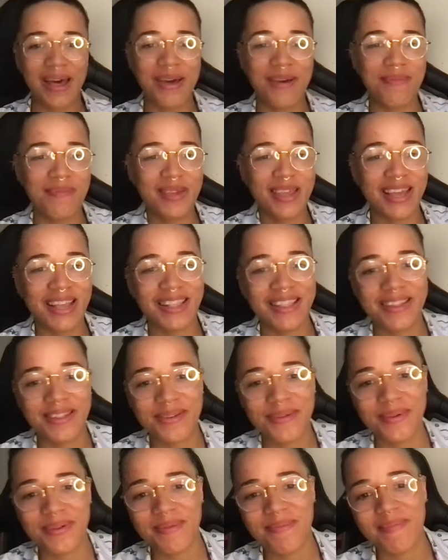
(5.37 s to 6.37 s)
I hope you guys are
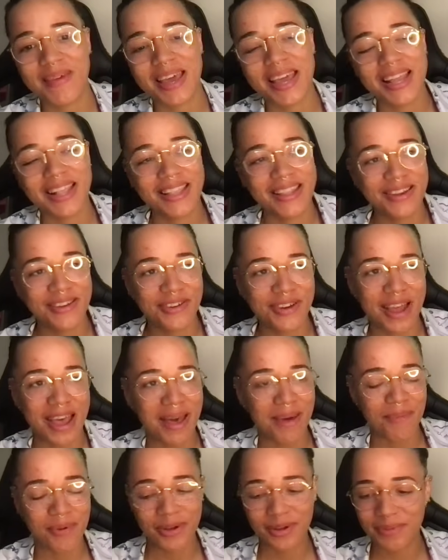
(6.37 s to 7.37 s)
doing amazing,
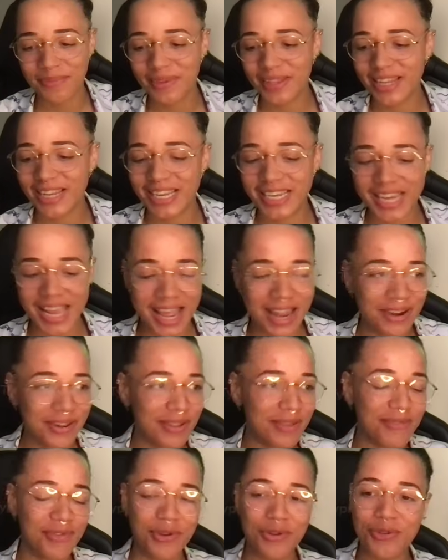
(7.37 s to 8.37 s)
tribe. Welcome to the
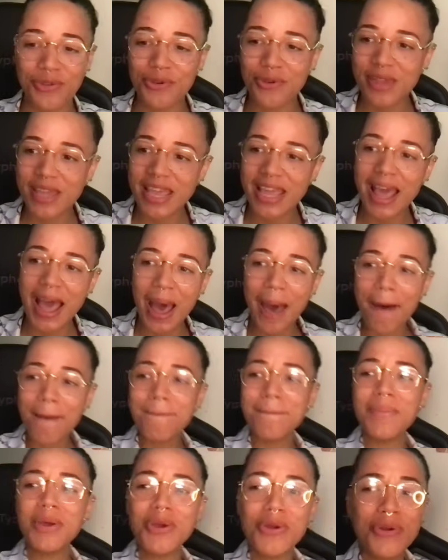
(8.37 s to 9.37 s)
channel. If you're new here,
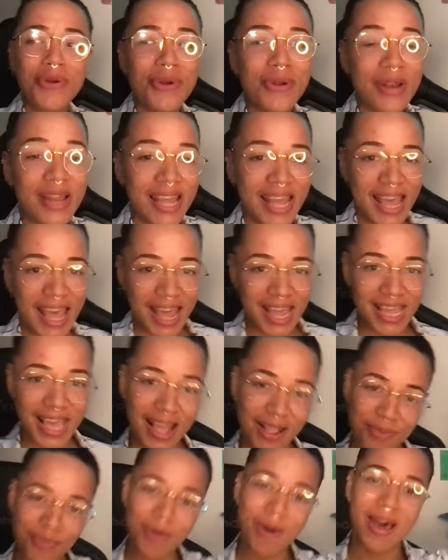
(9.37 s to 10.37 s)
I'm Moon. And
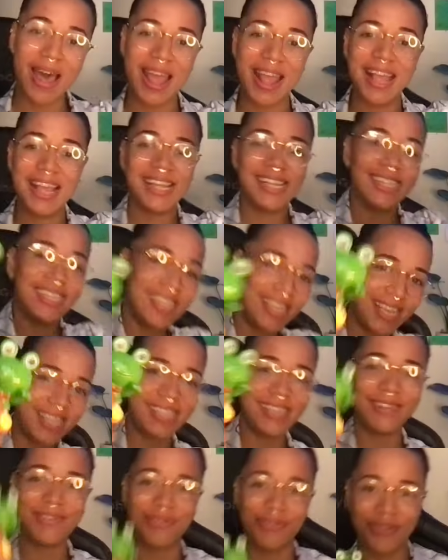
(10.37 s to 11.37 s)
guess what?
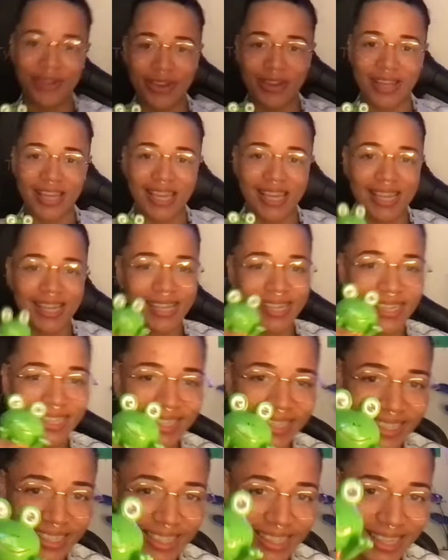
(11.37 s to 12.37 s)
This is Froggy.
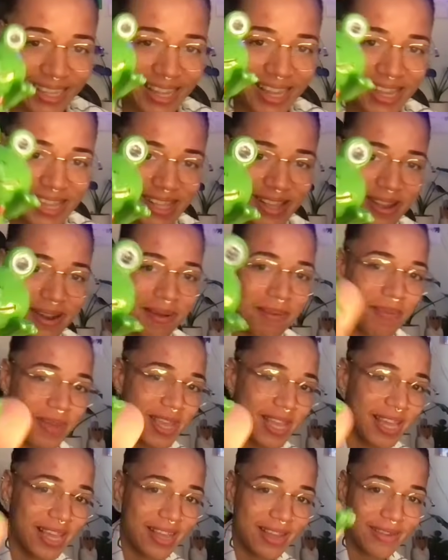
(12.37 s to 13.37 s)
And he's got a
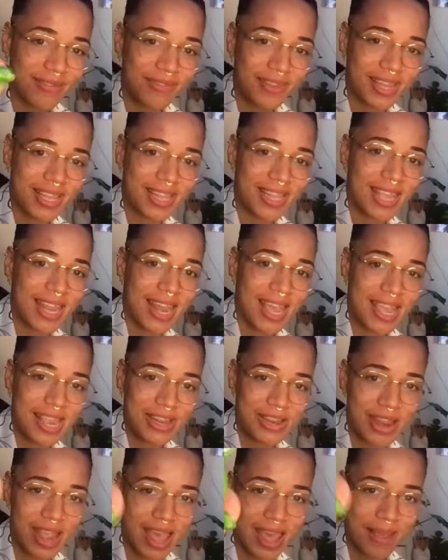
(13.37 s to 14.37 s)
big hug for you today,
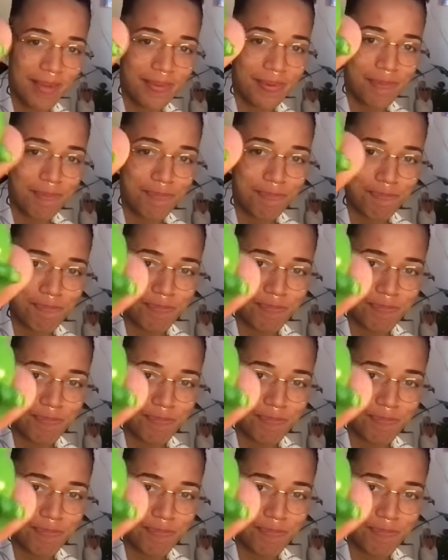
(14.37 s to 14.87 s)
tribe.